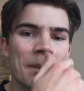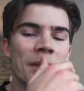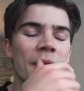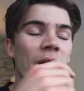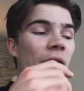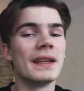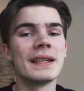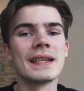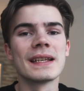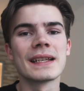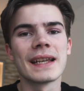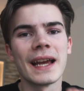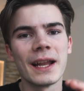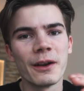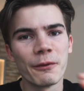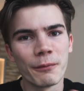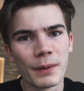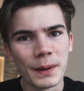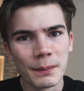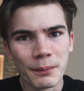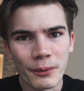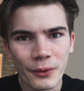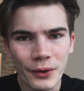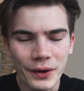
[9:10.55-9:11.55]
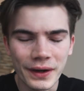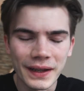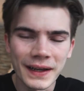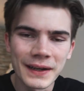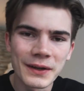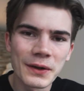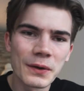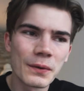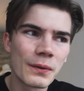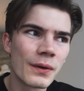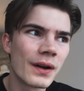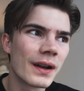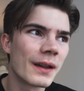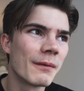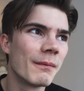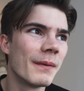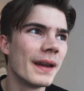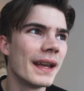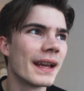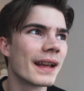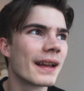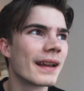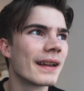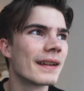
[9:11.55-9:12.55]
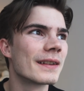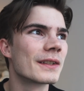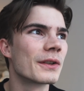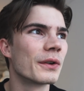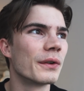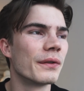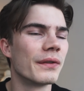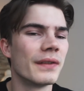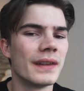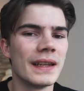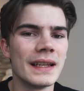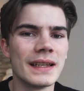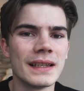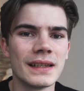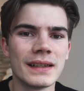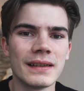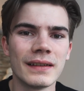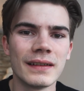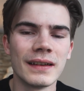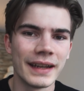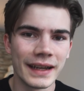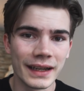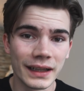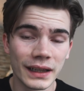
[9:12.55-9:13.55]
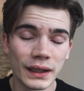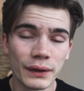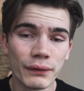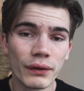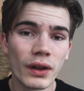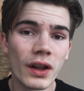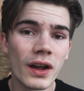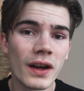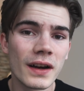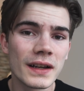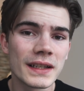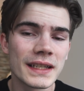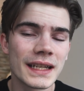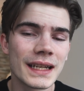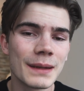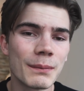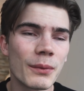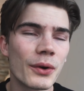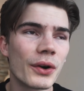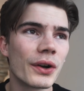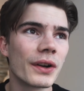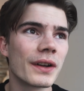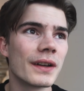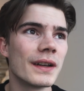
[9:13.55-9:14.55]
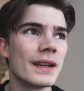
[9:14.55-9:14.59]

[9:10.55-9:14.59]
But this is kind of my point. I don't want to make sort of these daily vlogs anymore,